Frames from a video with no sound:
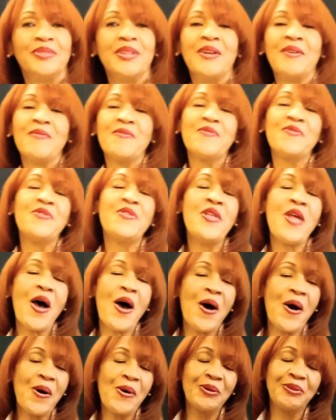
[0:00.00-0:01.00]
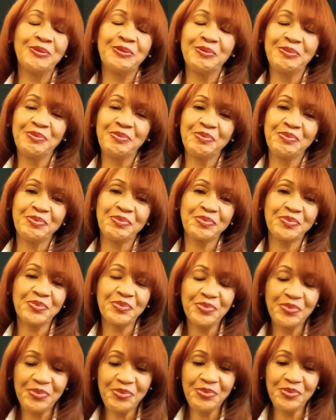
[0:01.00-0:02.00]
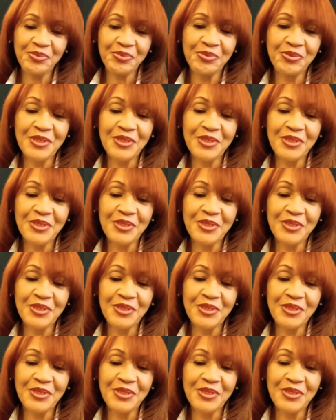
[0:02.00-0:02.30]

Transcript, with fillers: We need no. to get excited. What's going on?